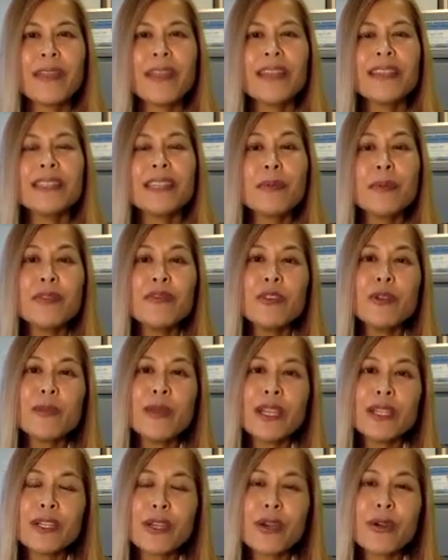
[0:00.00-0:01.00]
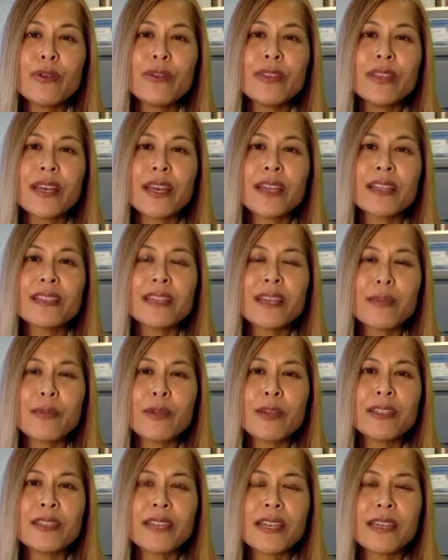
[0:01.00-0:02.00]
Some of you may know that type
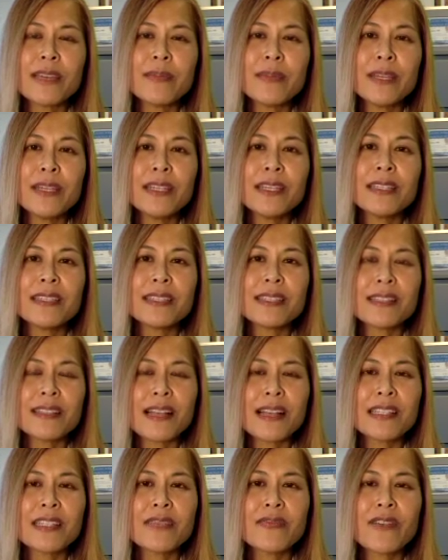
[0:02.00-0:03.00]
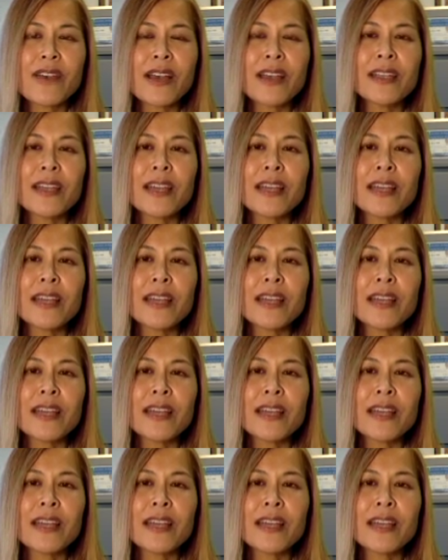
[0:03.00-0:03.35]
1 diabetes is classified